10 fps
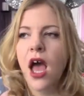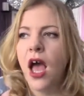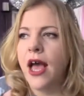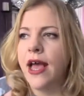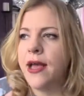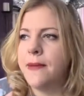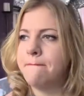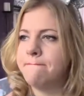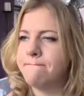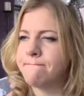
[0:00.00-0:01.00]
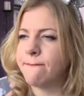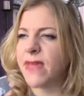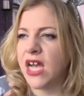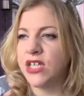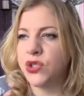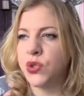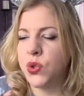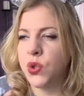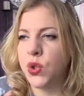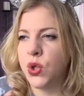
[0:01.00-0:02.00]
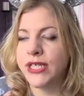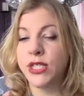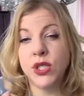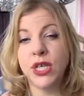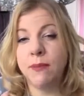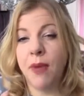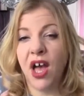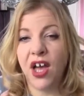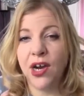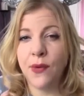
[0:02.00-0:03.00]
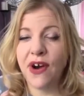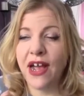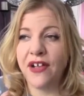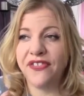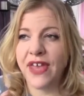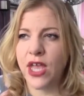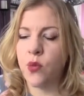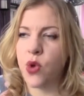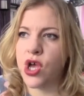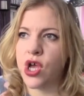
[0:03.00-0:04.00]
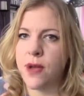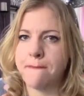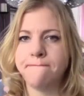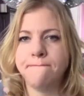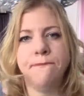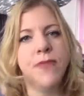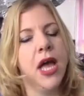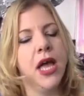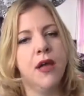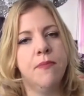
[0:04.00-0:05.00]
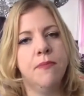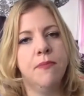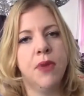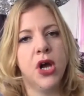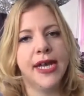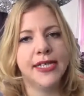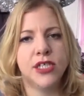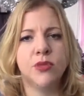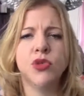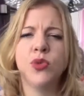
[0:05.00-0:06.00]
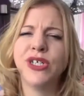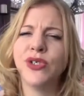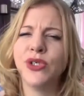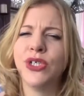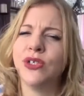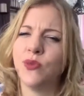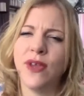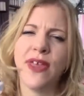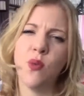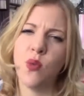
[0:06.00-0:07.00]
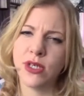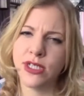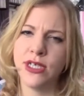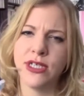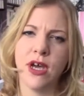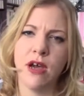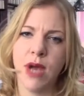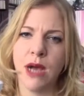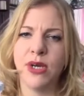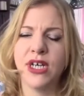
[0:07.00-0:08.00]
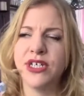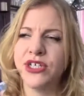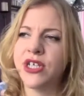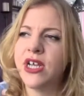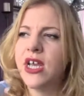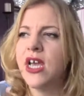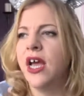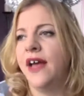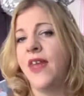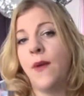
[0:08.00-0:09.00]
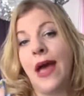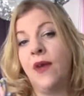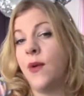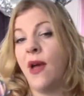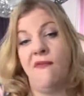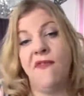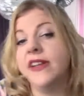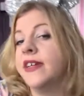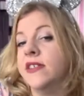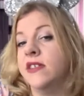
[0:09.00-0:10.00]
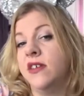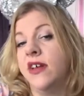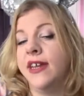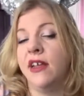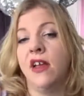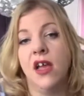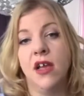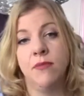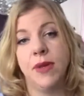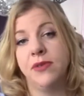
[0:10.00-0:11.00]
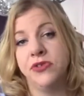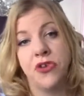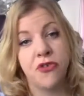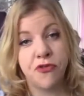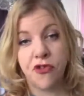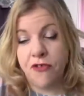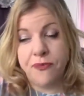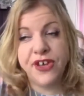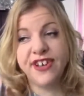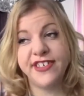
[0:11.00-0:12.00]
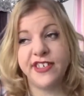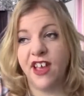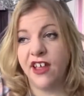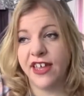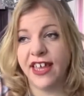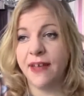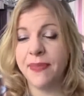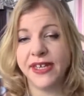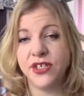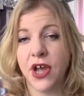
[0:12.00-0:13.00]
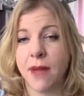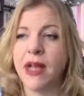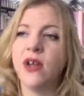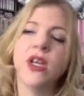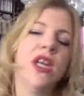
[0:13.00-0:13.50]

I saw Susie and Perla were out. They were by It's a Small World, where they walked to go to Auberge, and they were out and they were having photos and signing people's autograph books. So yeah, they do come out.